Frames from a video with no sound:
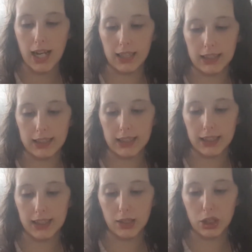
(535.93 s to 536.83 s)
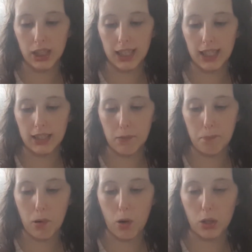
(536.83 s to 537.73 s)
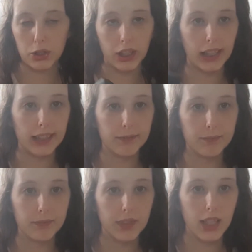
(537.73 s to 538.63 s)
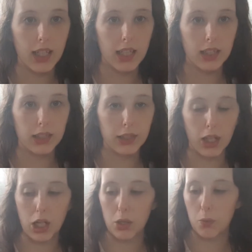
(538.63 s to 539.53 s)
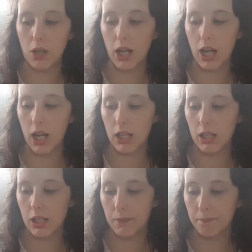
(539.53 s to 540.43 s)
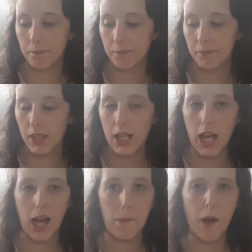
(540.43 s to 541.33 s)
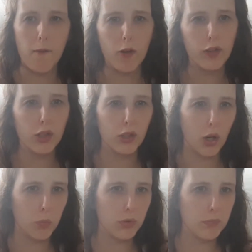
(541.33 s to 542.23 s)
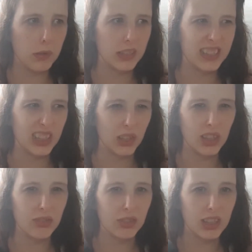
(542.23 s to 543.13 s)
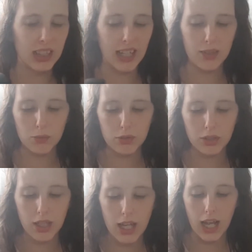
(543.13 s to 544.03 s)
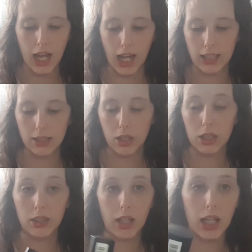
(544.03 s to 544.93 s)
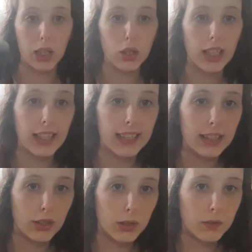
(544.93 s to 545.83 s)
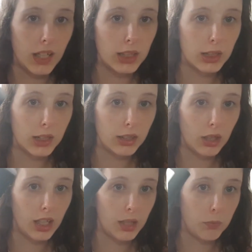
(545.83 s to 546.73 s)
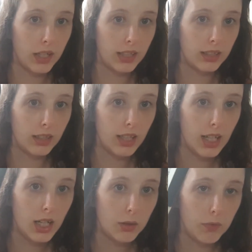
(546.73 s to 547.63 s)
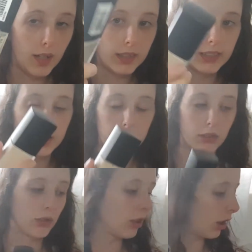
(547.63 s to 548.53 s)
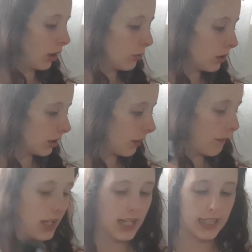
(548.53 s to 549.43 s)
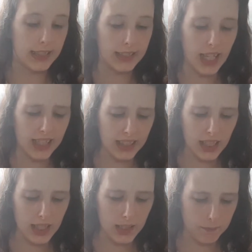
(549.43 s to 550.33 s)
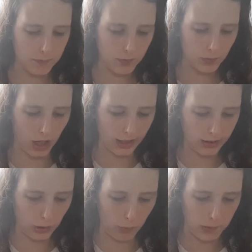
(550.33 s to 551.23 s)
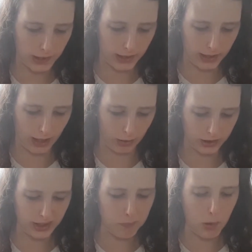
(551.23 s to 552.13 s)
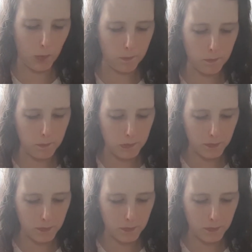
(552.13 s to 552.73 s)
and it's in the shade Porcelain. So I've already got one, but it's slowly running out, and luckily enough I got it whilst it's still closed. It's like I can open it now. It's a pump.